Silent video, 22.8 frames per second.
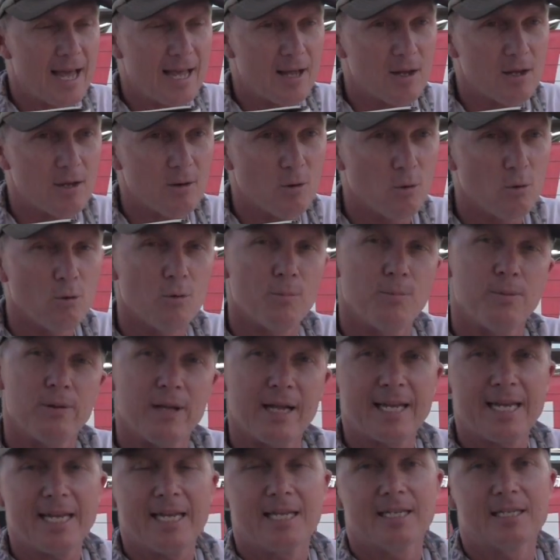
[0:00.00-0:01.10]
they all
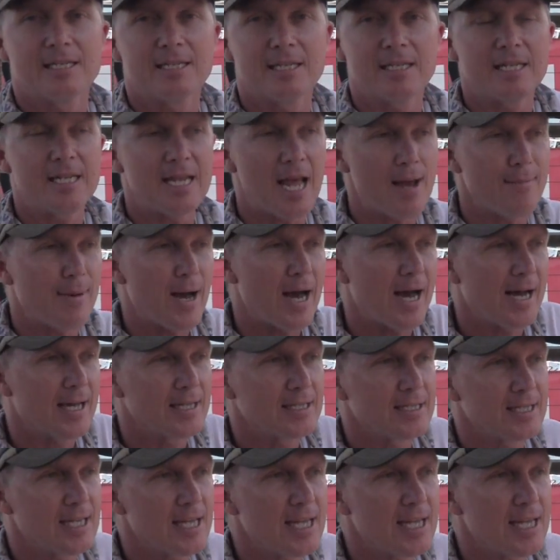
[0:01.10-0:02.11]
plug into Yamaha's